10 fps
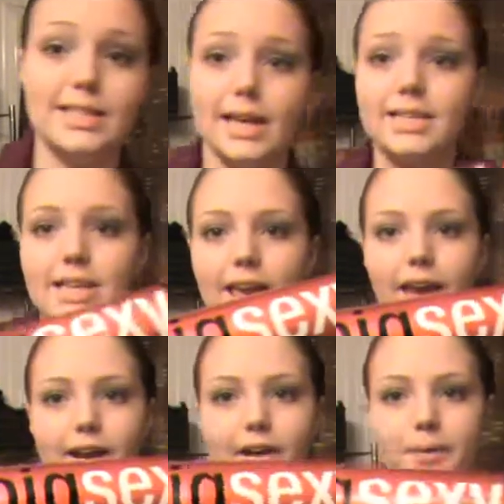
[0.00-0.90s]
Sexy
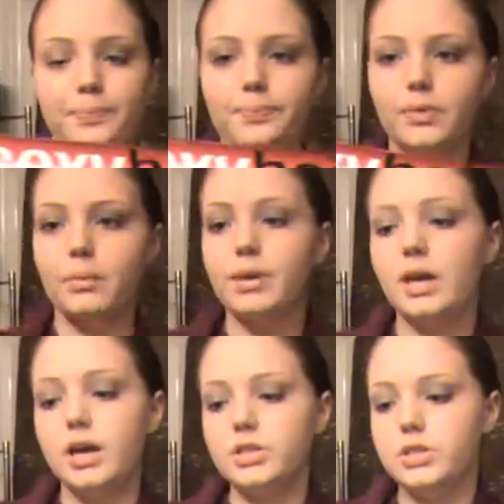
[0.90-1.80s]
Hair
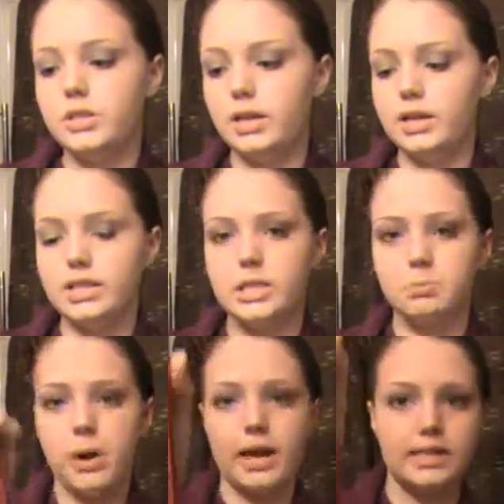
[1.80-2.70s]
because, and it's spray